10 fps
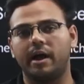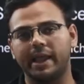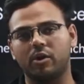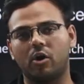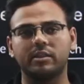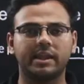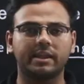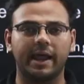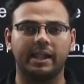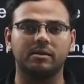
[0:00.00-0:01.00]
I got
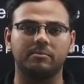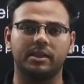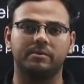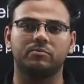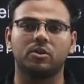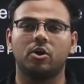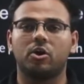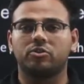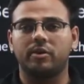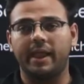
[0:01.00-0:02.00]
that item A.
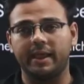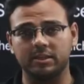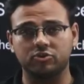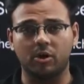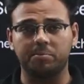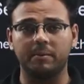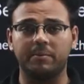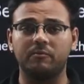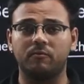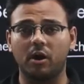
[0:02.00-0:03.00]
So as a
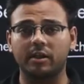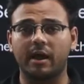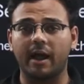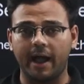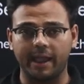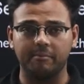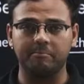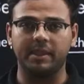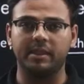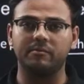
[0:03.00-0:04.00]
shopkeeper, what I
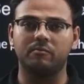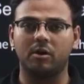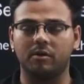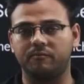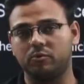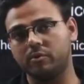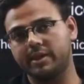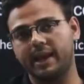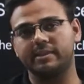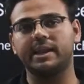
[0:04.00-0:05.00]
am paying to
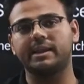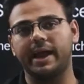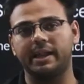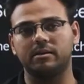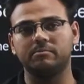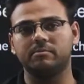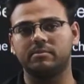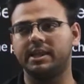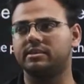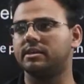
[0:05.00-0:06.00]
get that item,
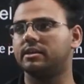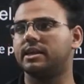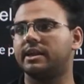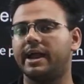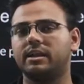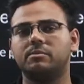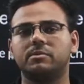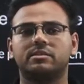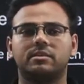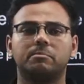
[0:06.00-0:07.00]
let's say that
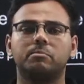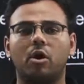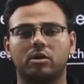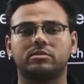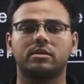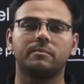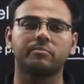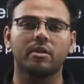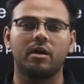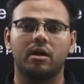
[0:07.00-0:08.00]
item is some box.
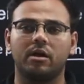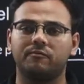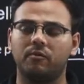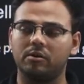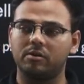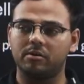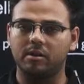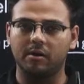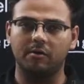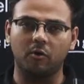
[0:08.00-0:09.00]

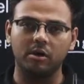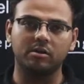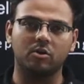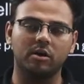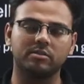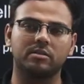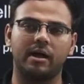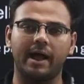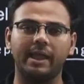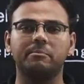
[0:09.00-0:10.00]
What cost
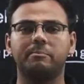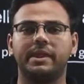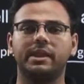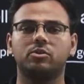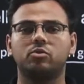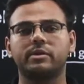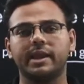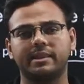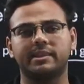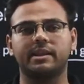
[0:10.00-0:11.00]
I am paying to
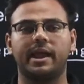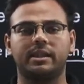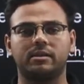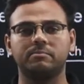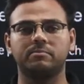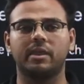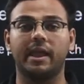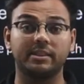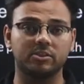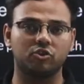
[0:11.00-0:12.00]
get that item
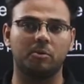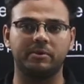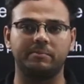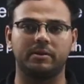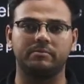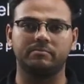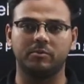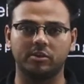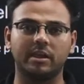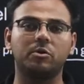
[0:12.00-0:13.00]
as a shopkeeper,
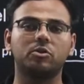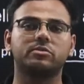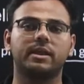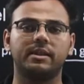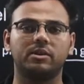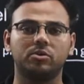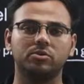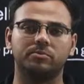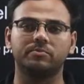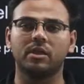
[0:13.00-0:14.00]
because I want to sell it to
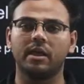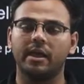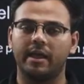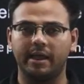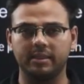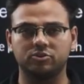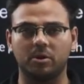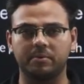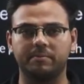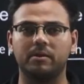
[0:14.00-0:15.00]
you. As a
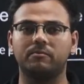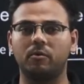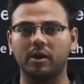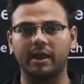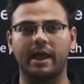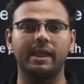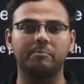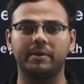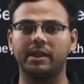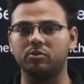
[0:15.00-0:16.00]
shopkeeper, what I
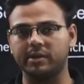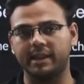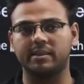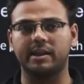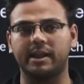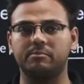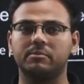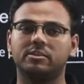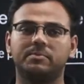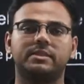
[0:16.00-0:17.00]
am paying to get that
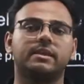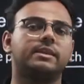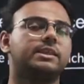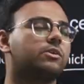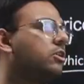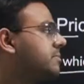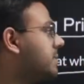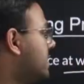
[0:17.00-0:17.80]
item is basically the cost